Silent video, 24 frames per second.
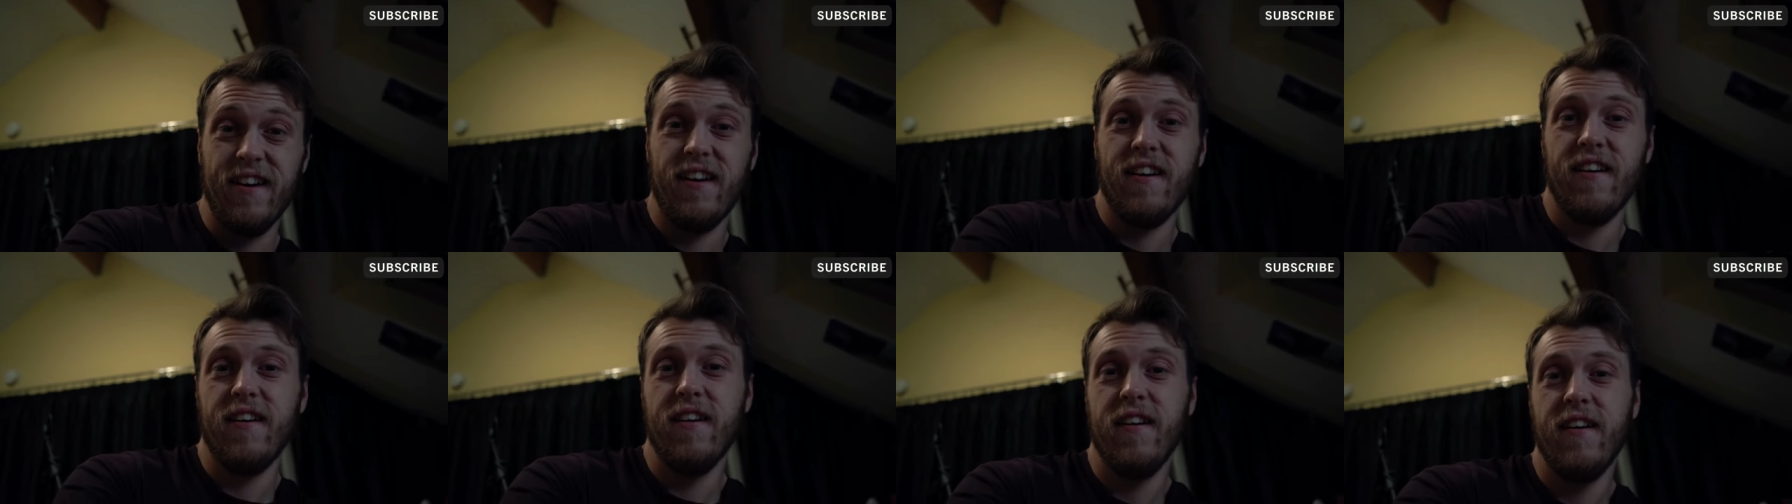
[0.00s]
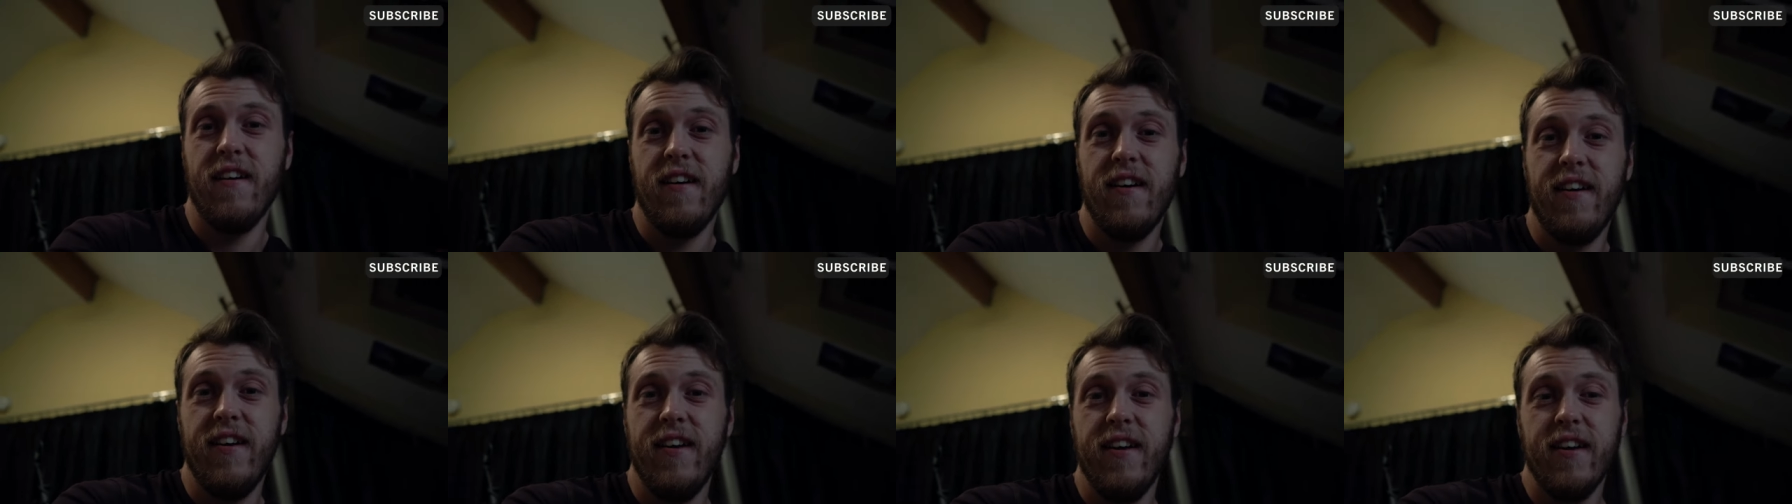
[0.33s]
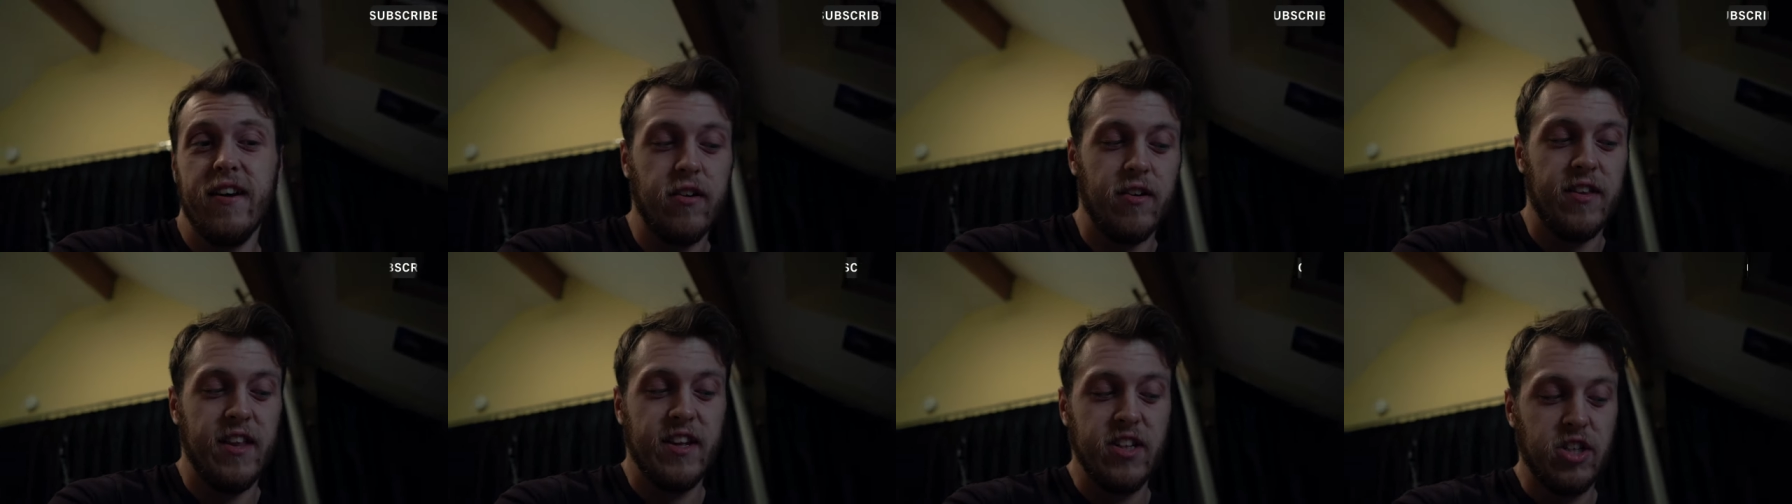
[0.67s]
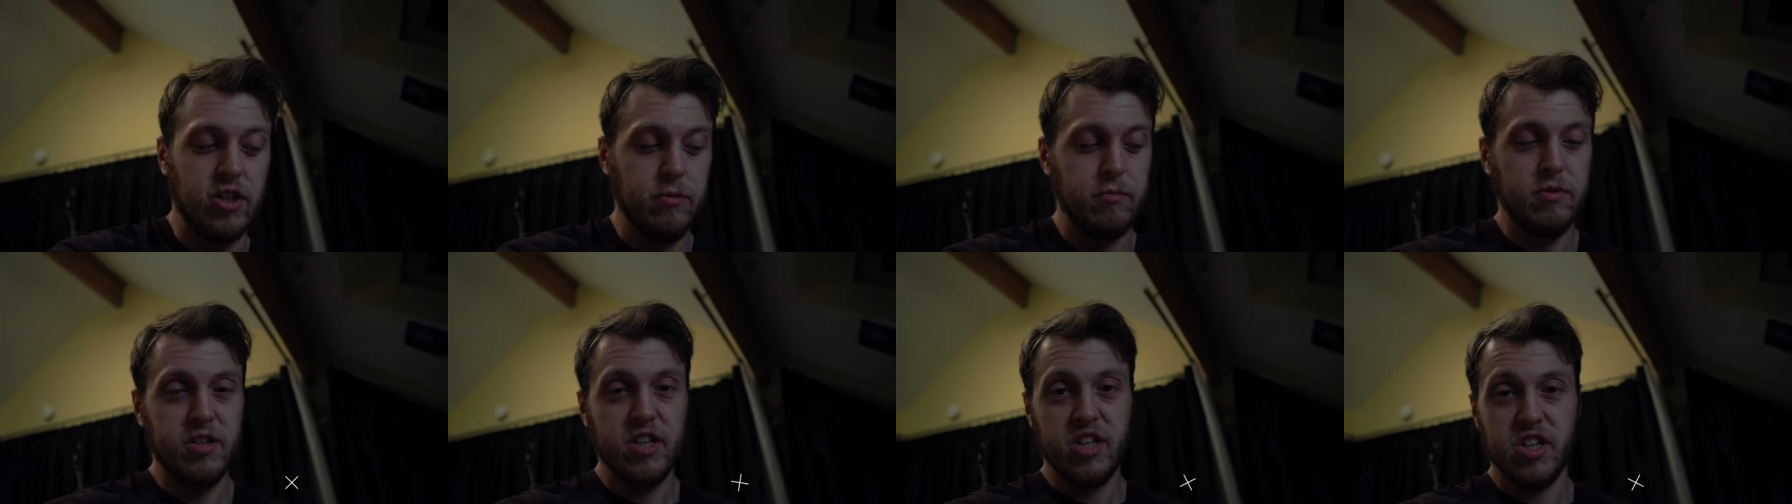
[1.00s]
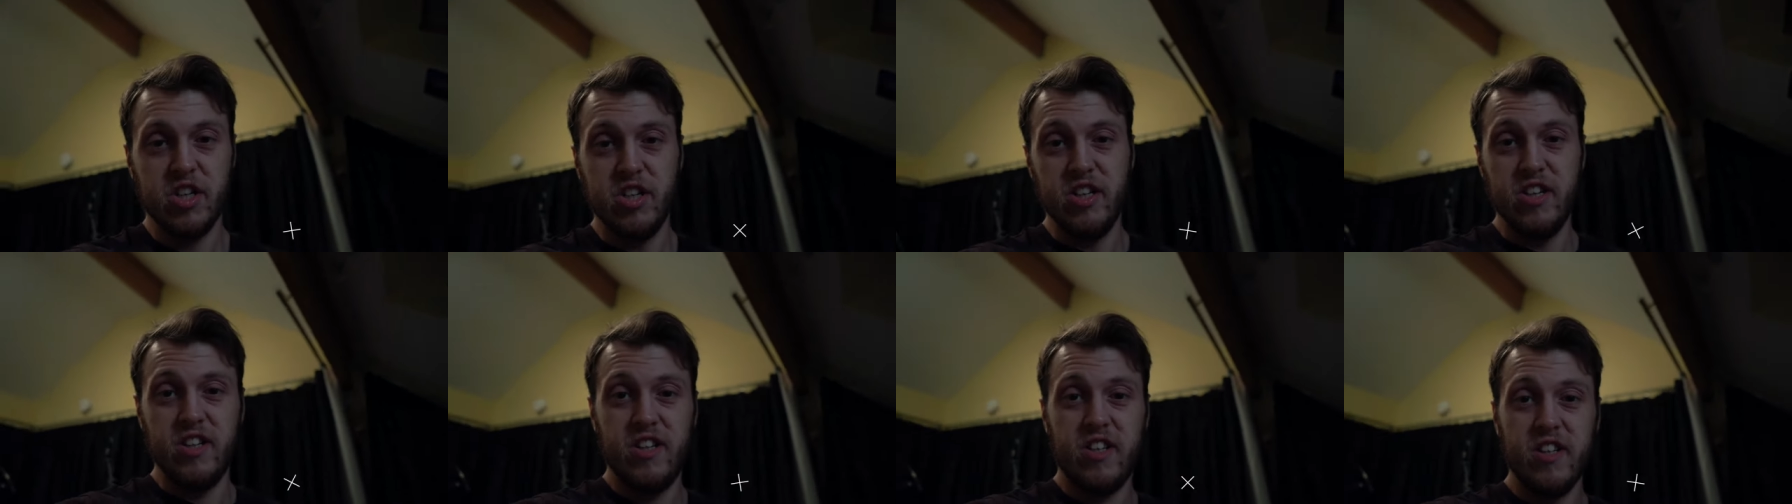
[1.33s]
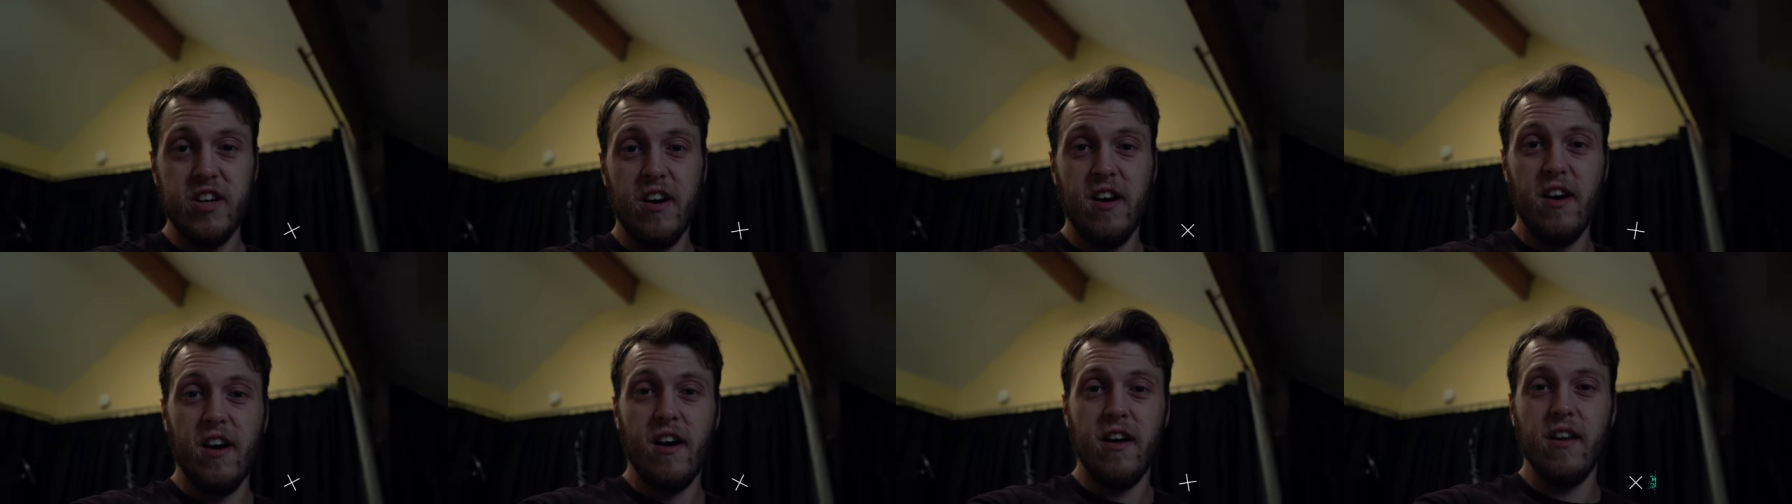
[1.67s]
I got that gym session
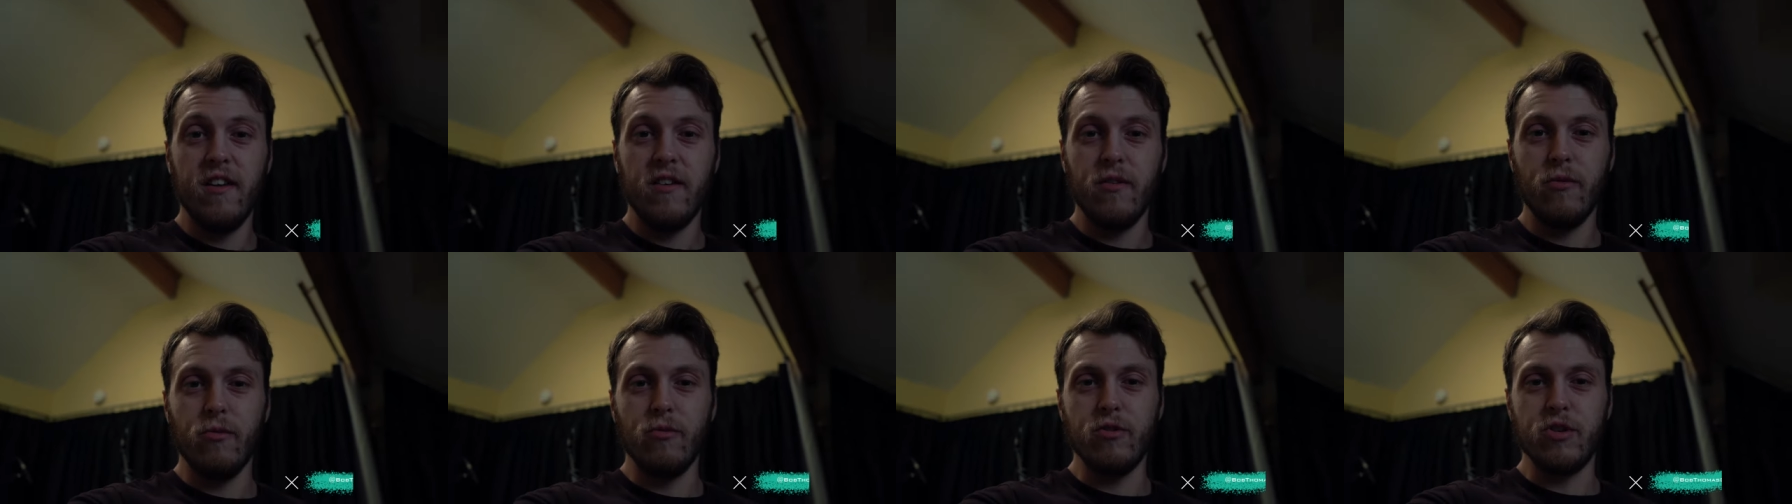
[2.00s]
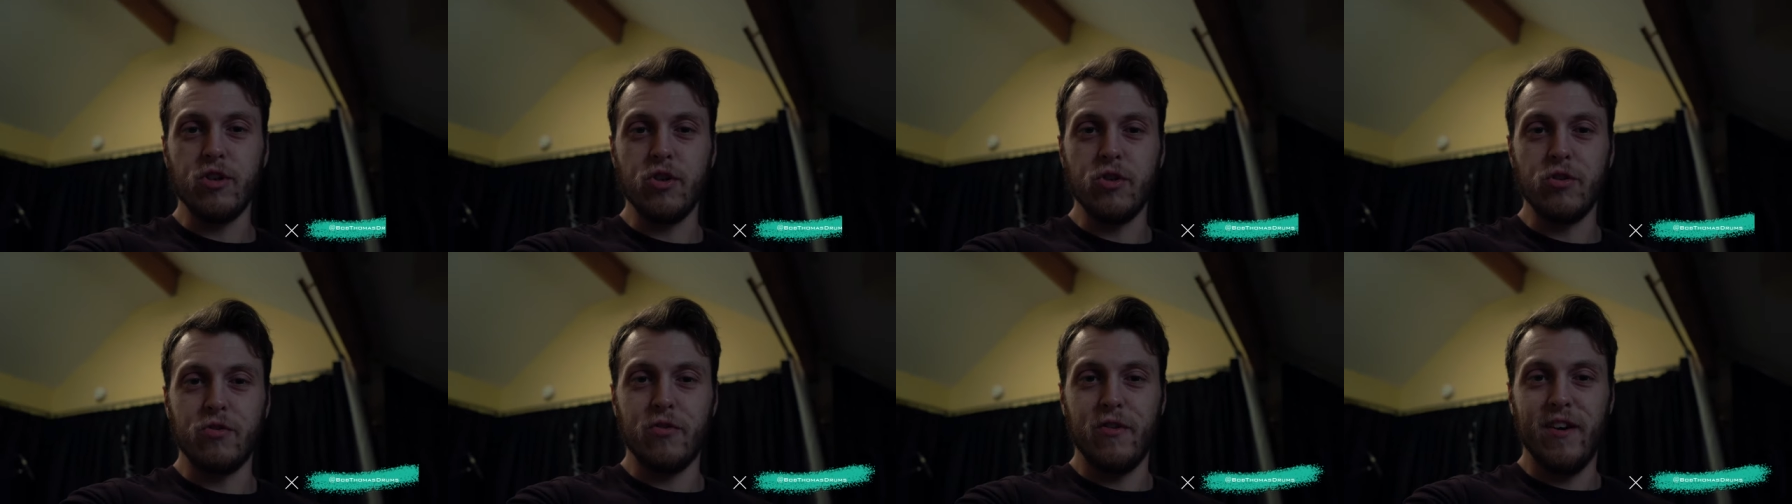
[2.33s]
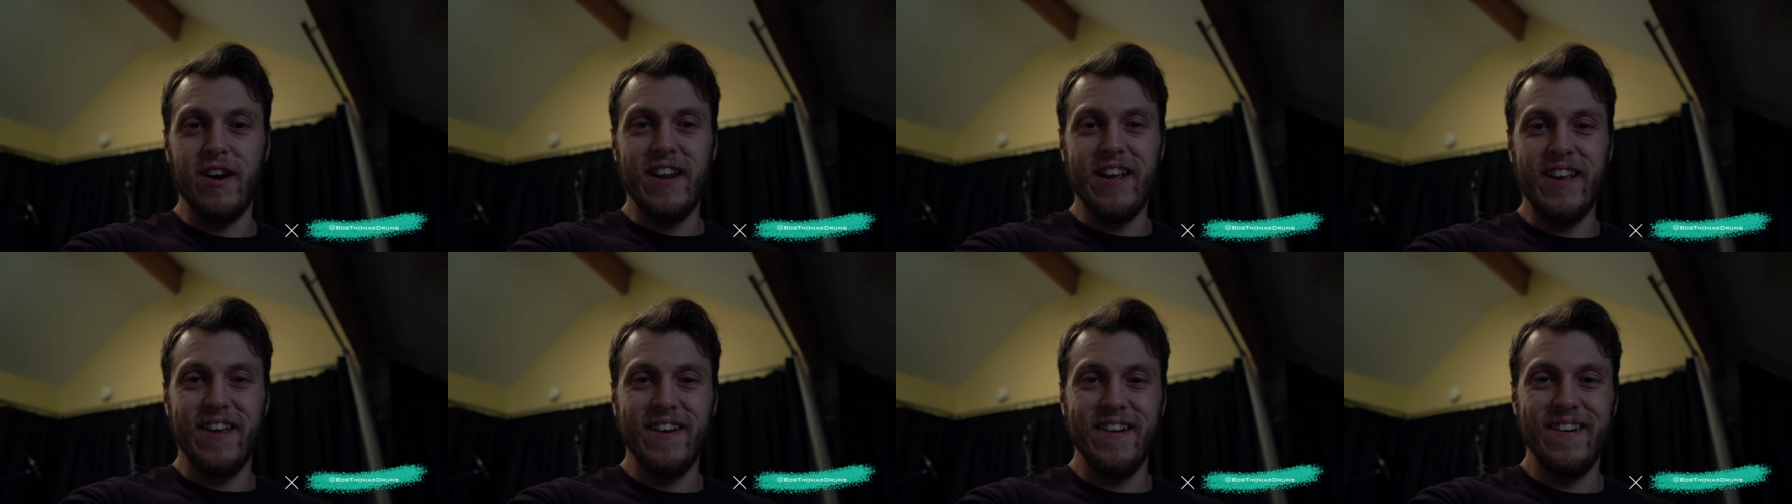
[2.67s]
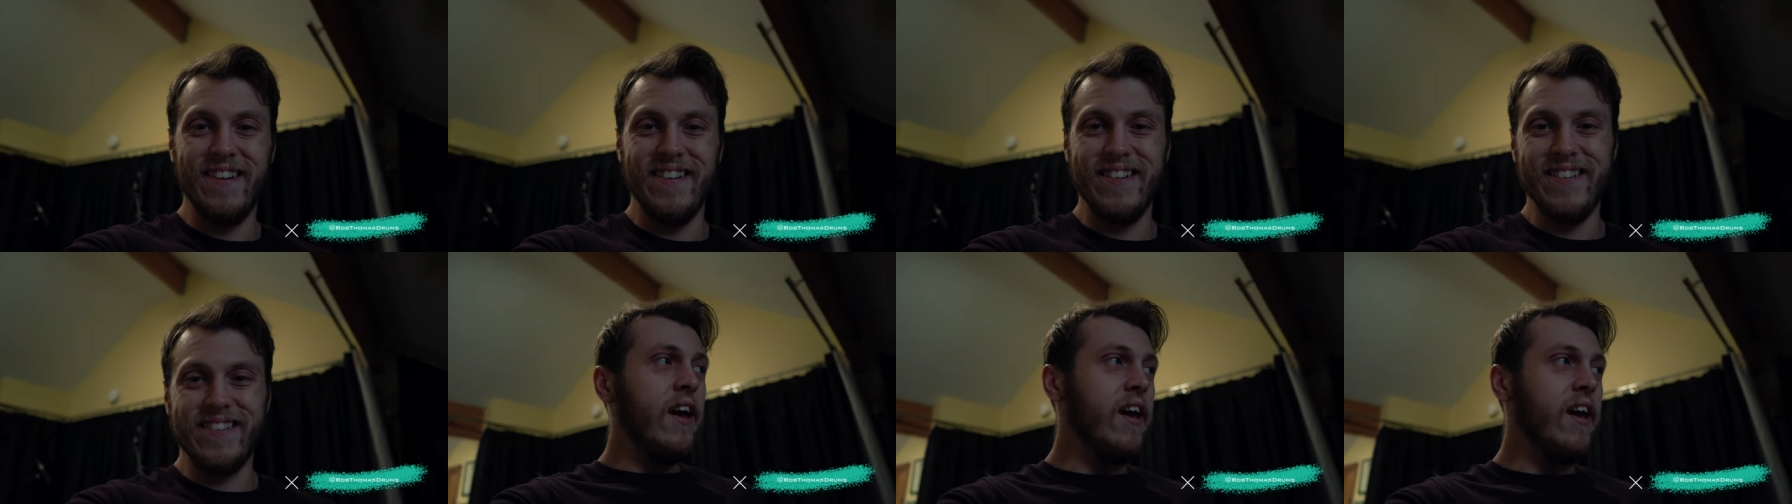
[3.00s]
done, which was really good.